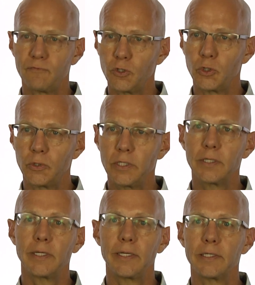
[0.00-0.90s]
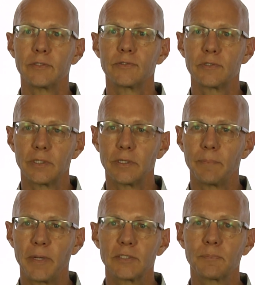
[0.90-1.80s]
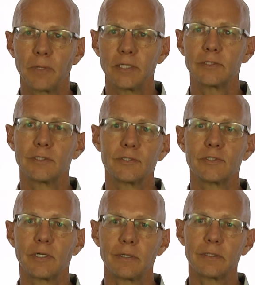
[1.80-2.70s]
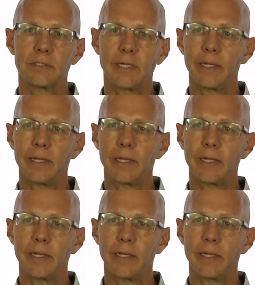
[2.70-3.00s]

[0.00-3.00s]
food is the best place to start,